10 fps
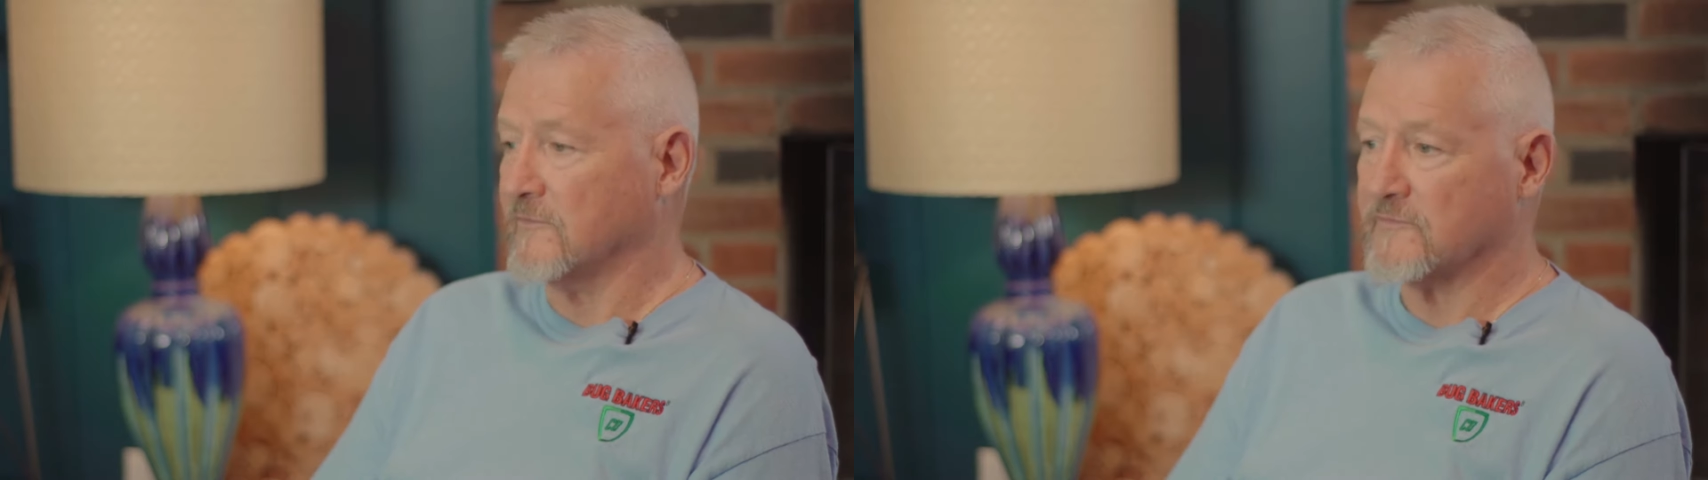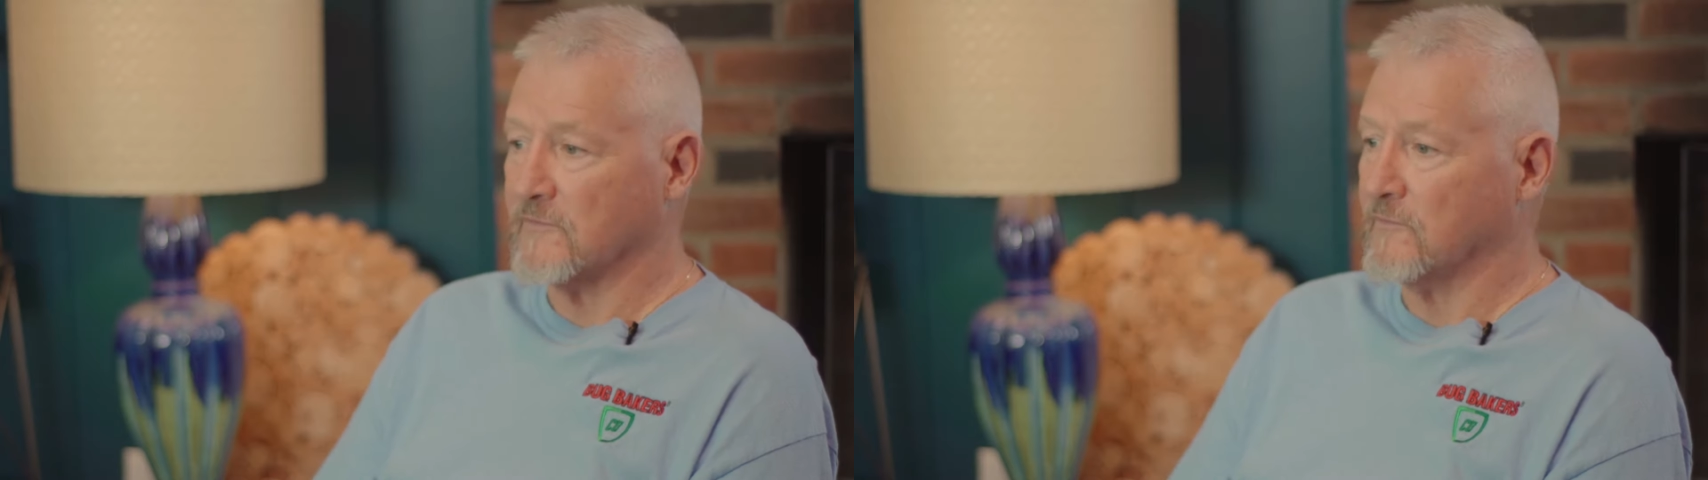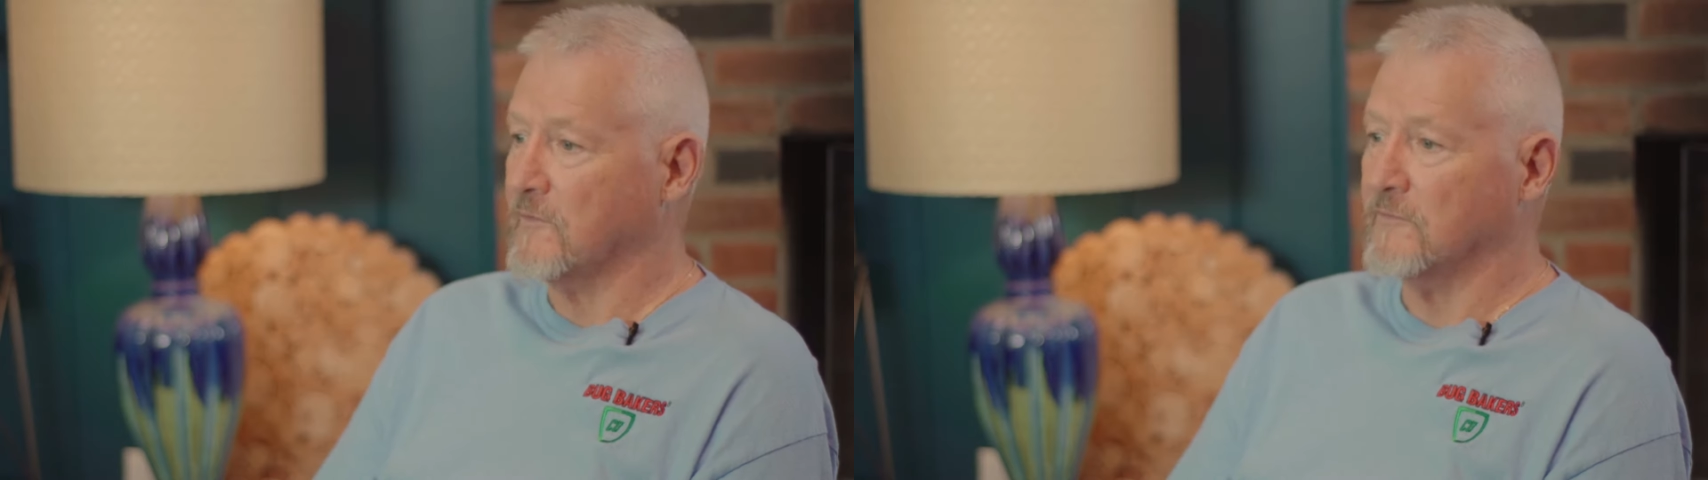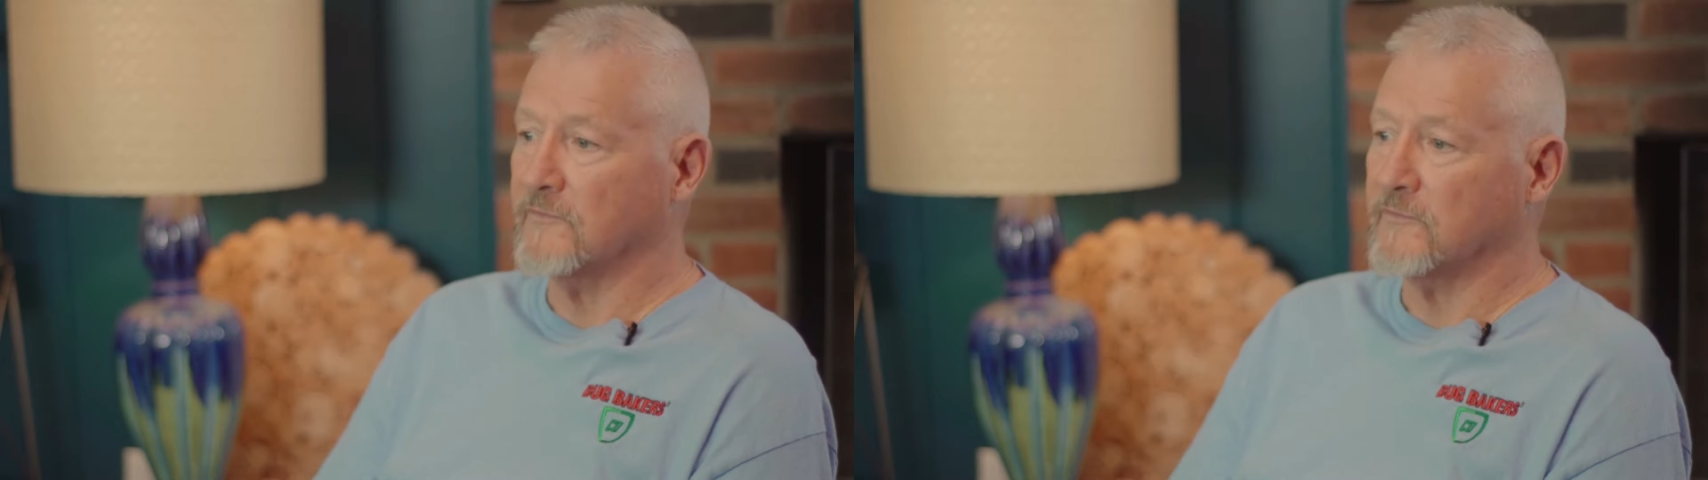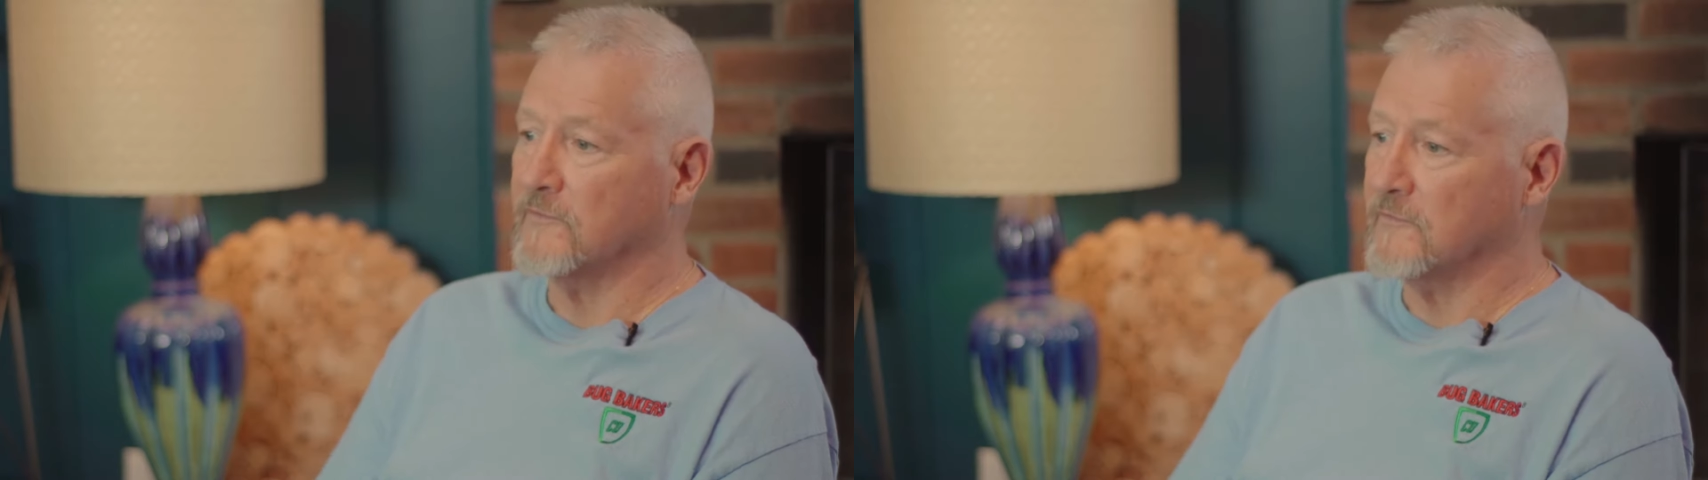There's no
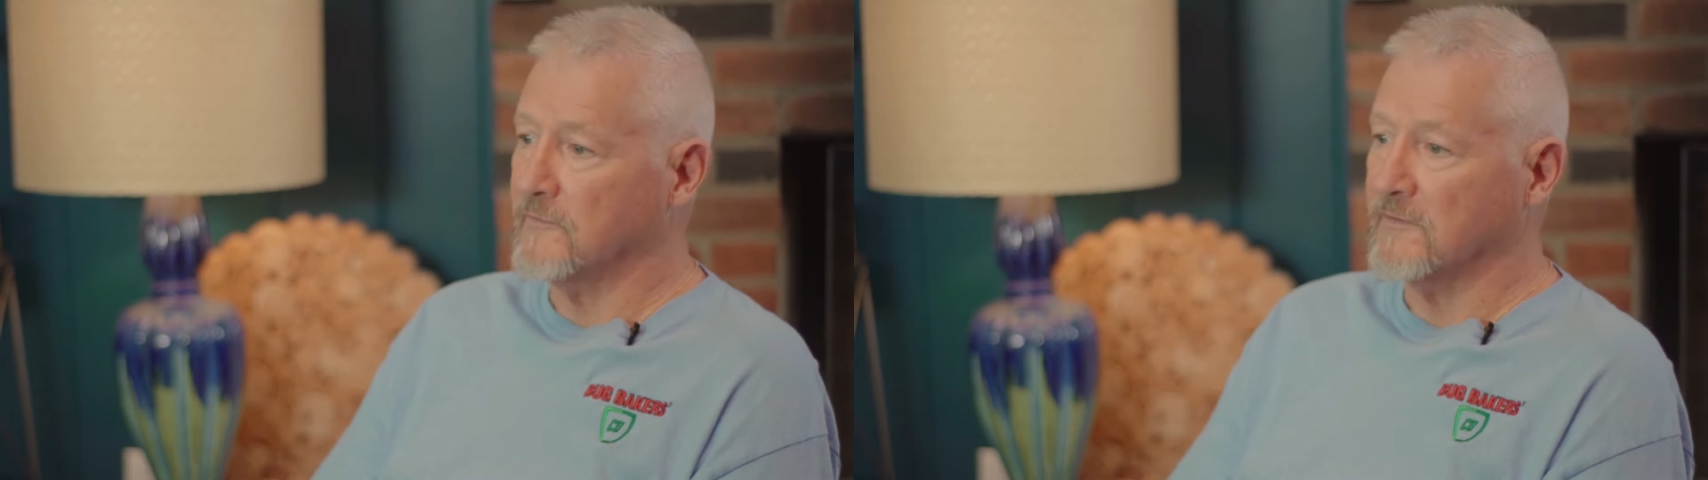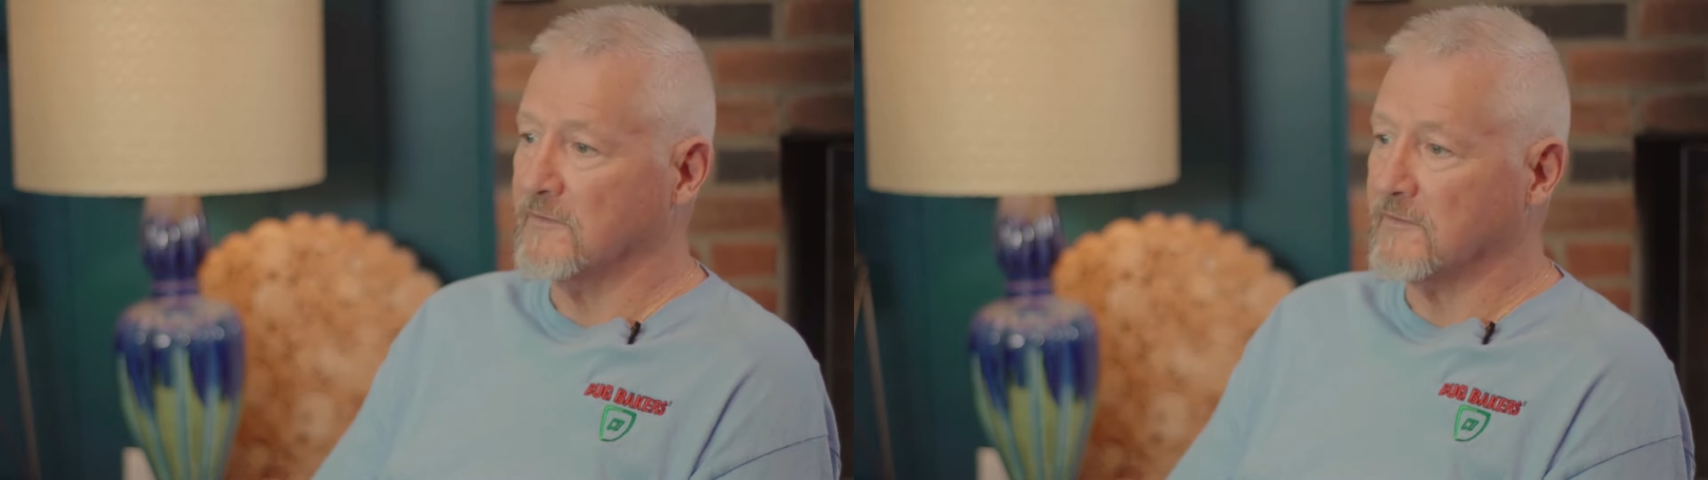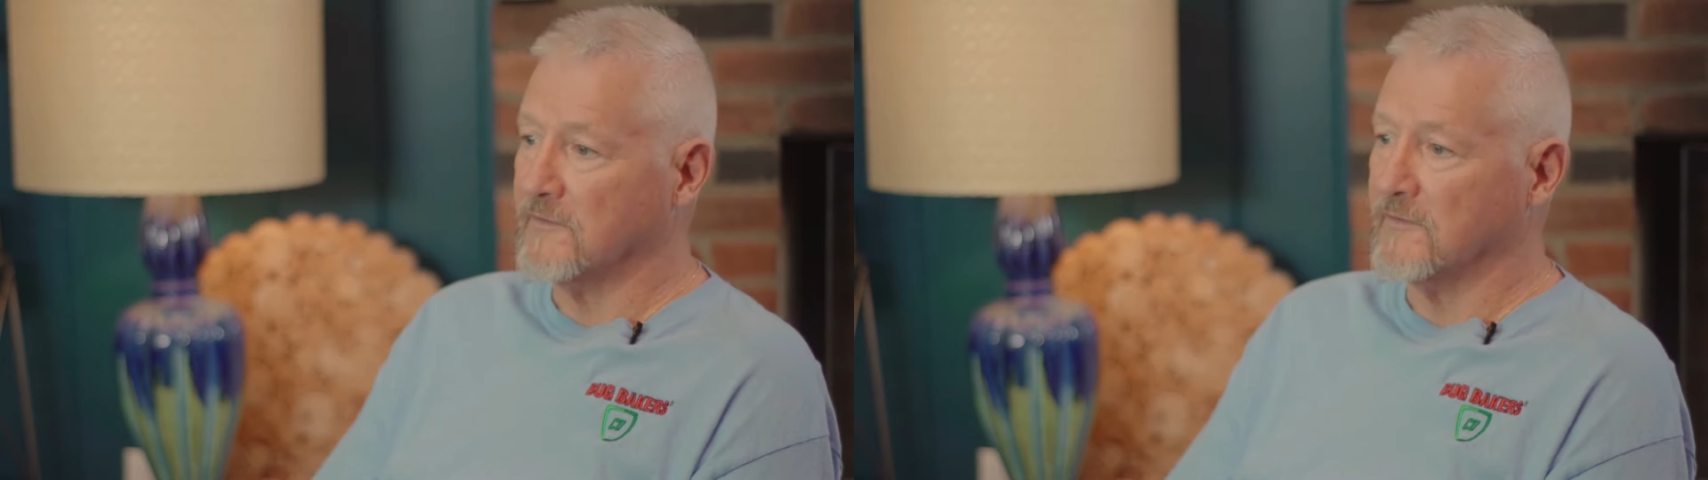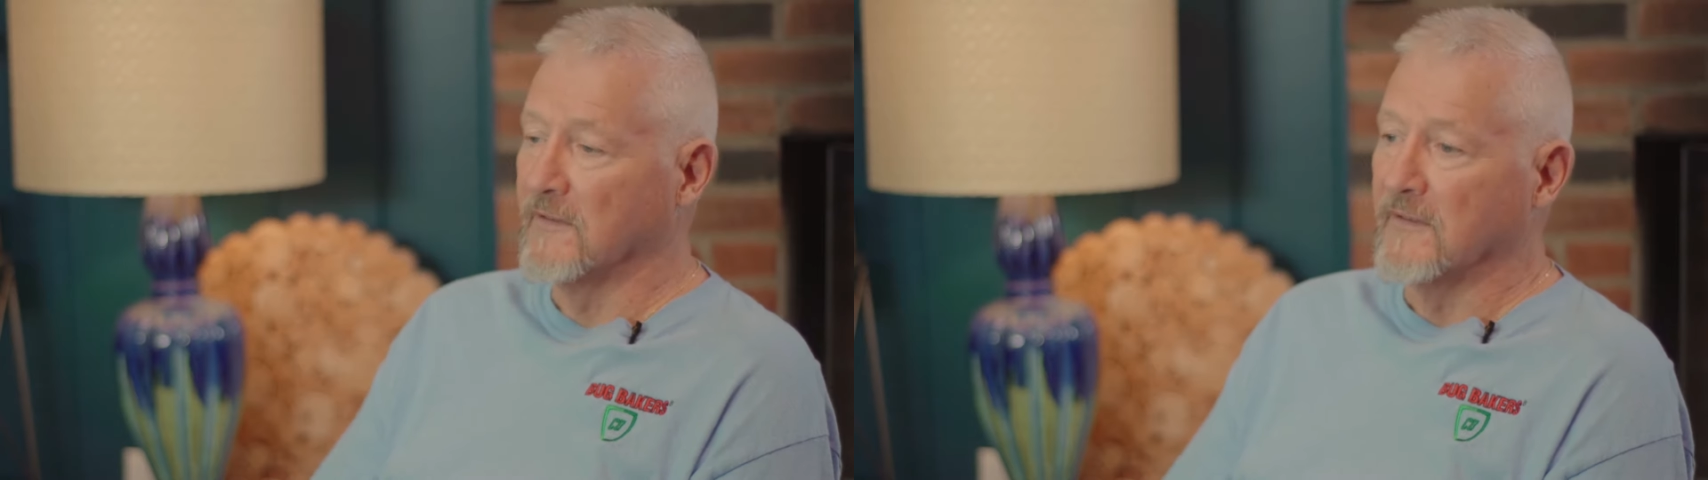odor to it or anything.